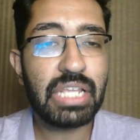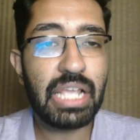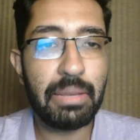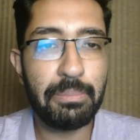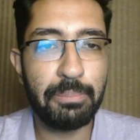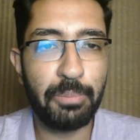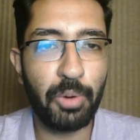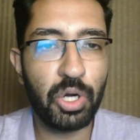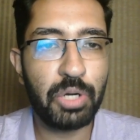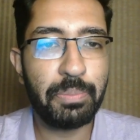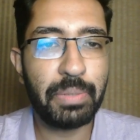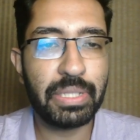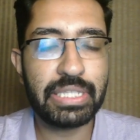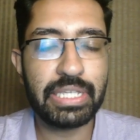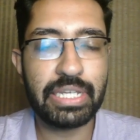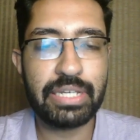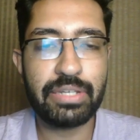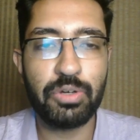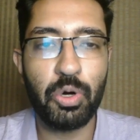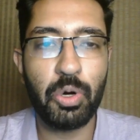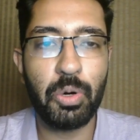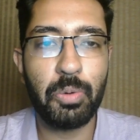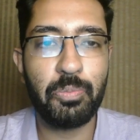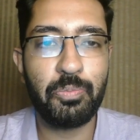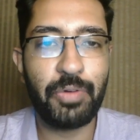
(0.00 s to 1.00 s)
Bournemouth at
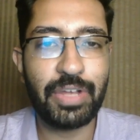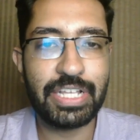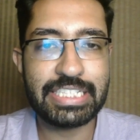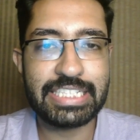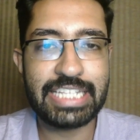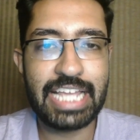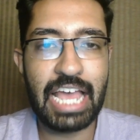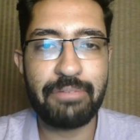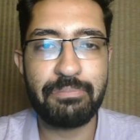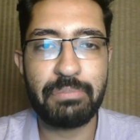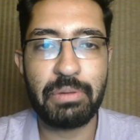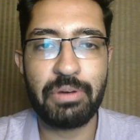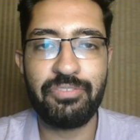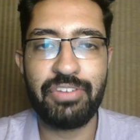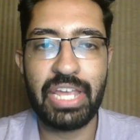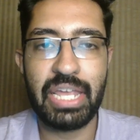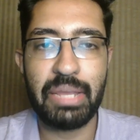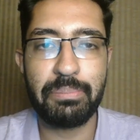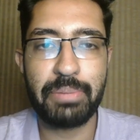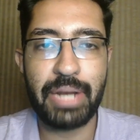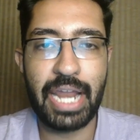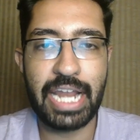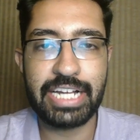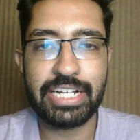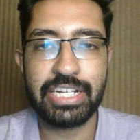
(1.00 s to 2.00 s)
home, West Ham away,
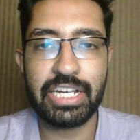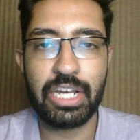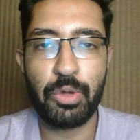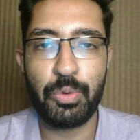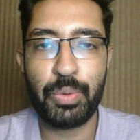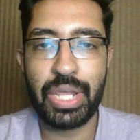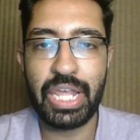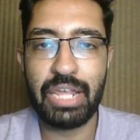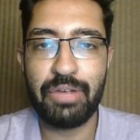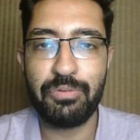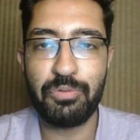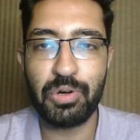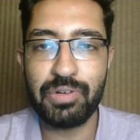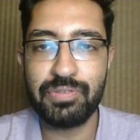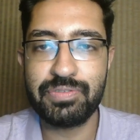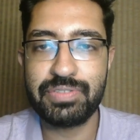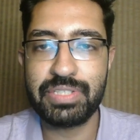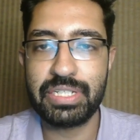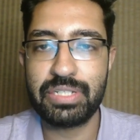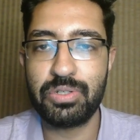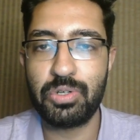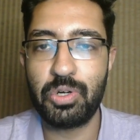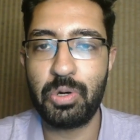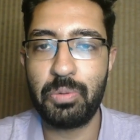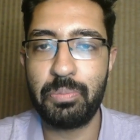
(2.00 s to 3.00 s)
Brighton away, Wolves
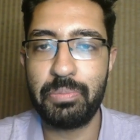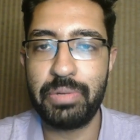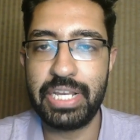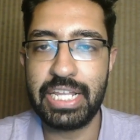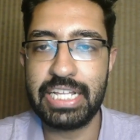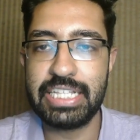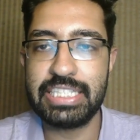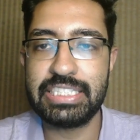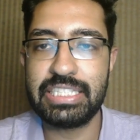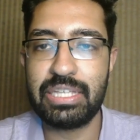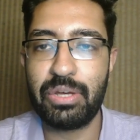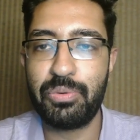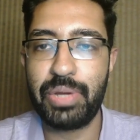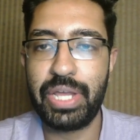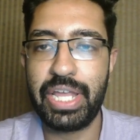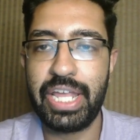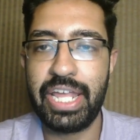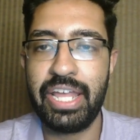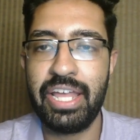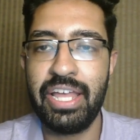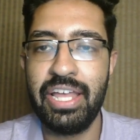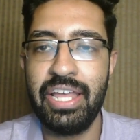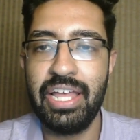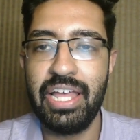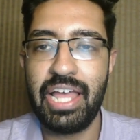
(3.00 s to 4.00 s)
at home, Leeds
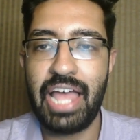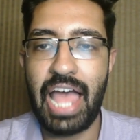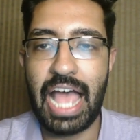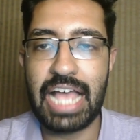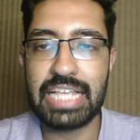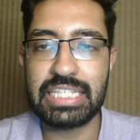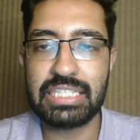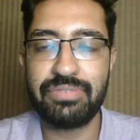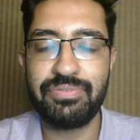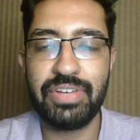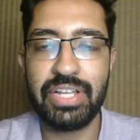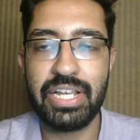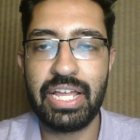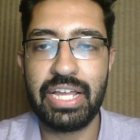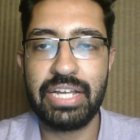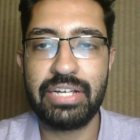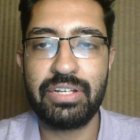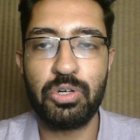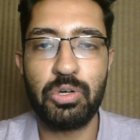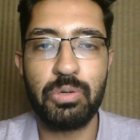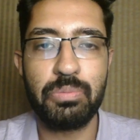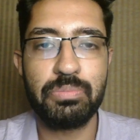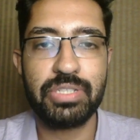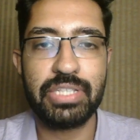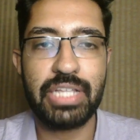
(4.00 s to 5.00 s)
away, Aston Villa at
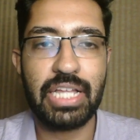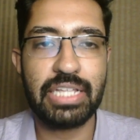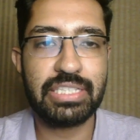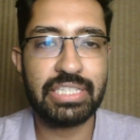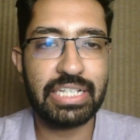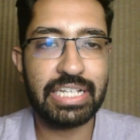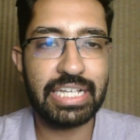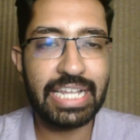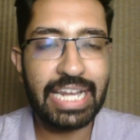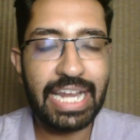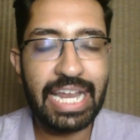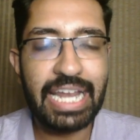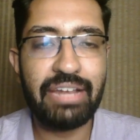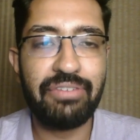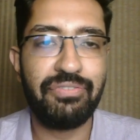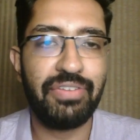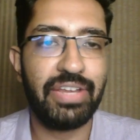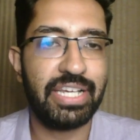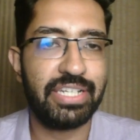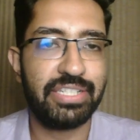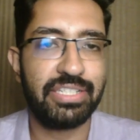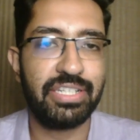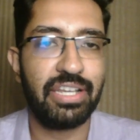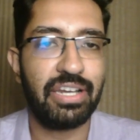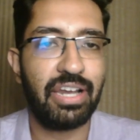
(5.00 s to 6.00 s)
home. So that's a great
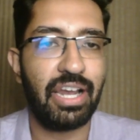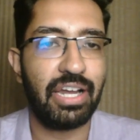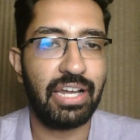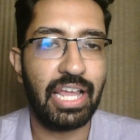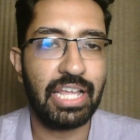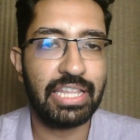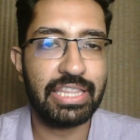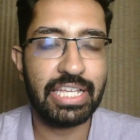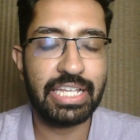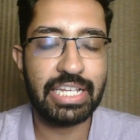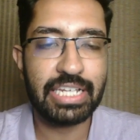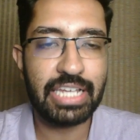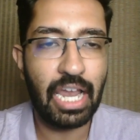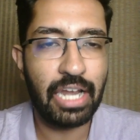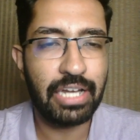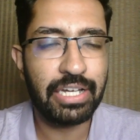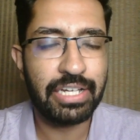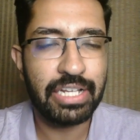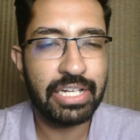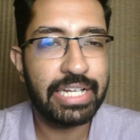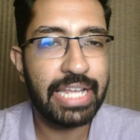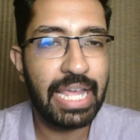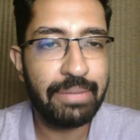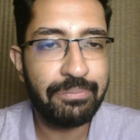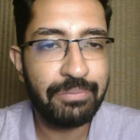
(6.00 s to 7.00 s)
fixture run. I think
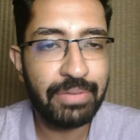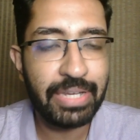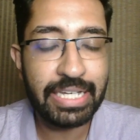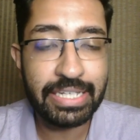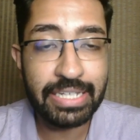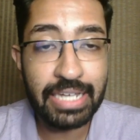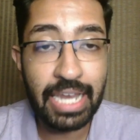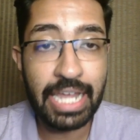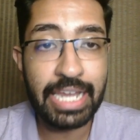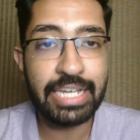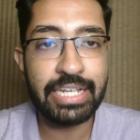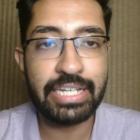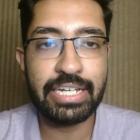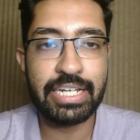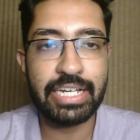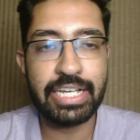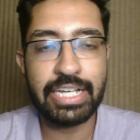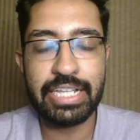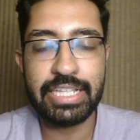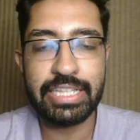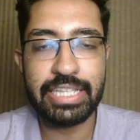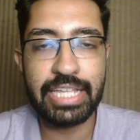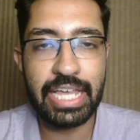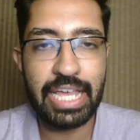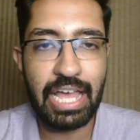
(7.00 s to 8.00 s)
until game week 9,
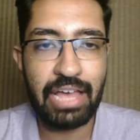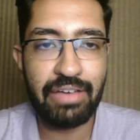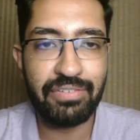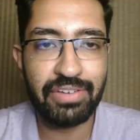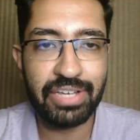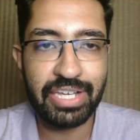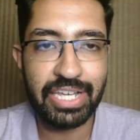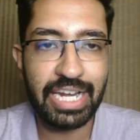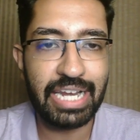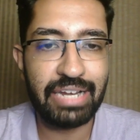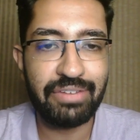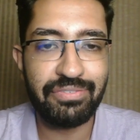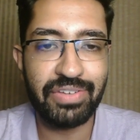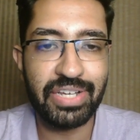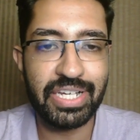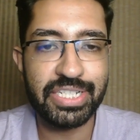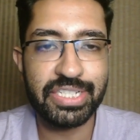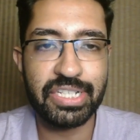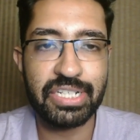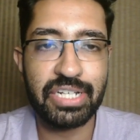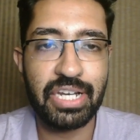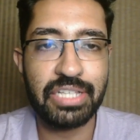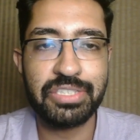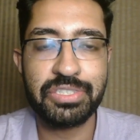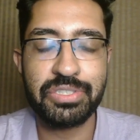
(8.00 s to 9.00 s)
really, they have a great
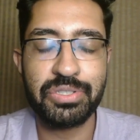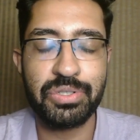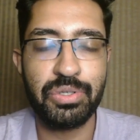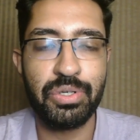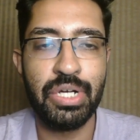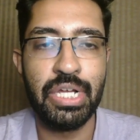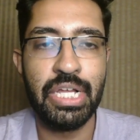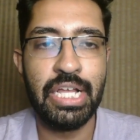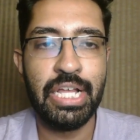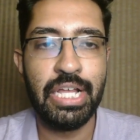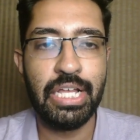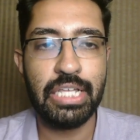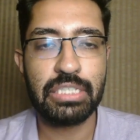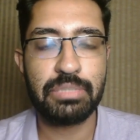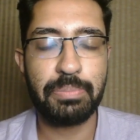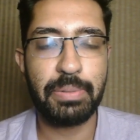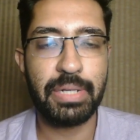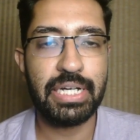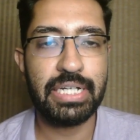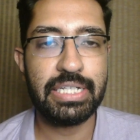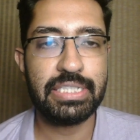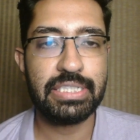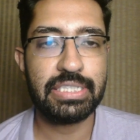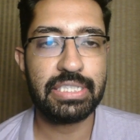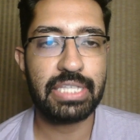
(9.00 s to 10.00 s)
fixture run. So
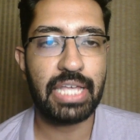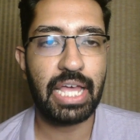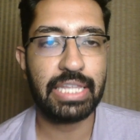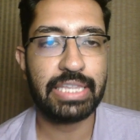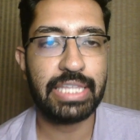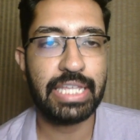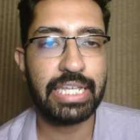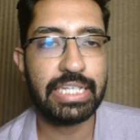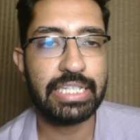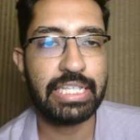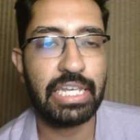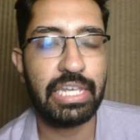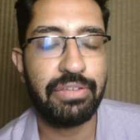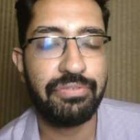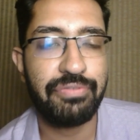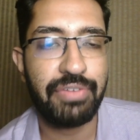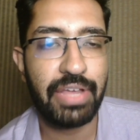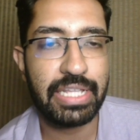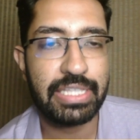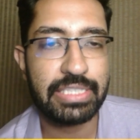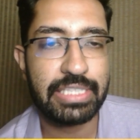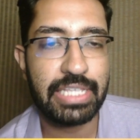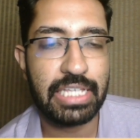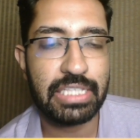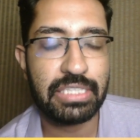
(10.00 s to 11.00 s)
Spurs, I think the
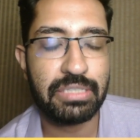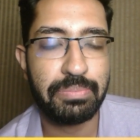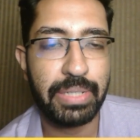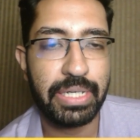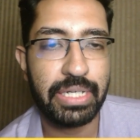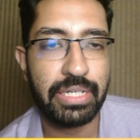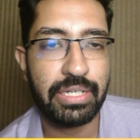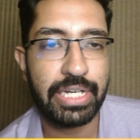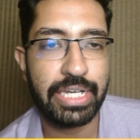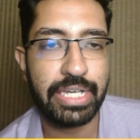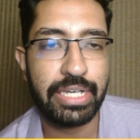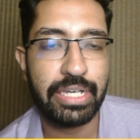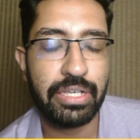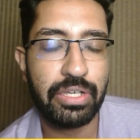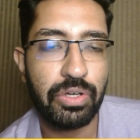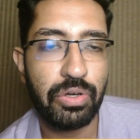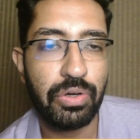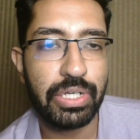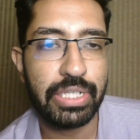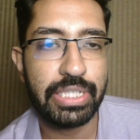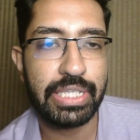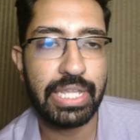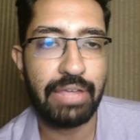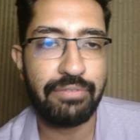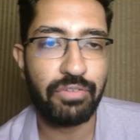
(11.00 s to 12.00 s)
defense has been really
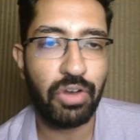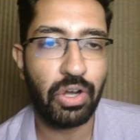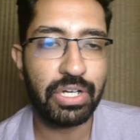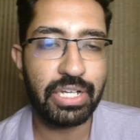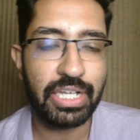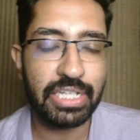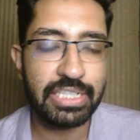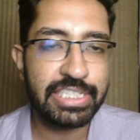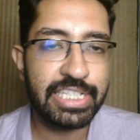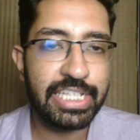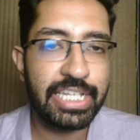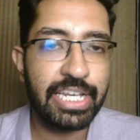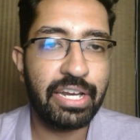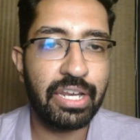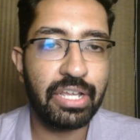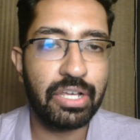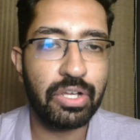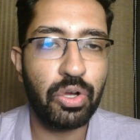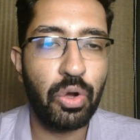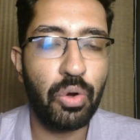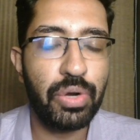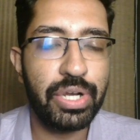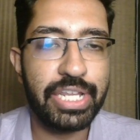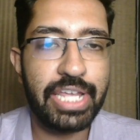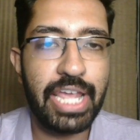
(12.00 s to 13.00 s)
good. They've not conceded a
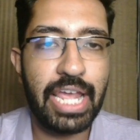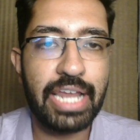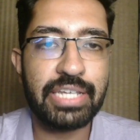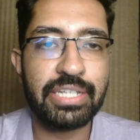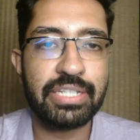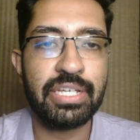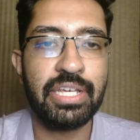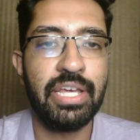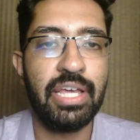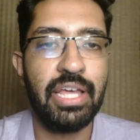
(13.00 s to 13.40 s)
goal yet.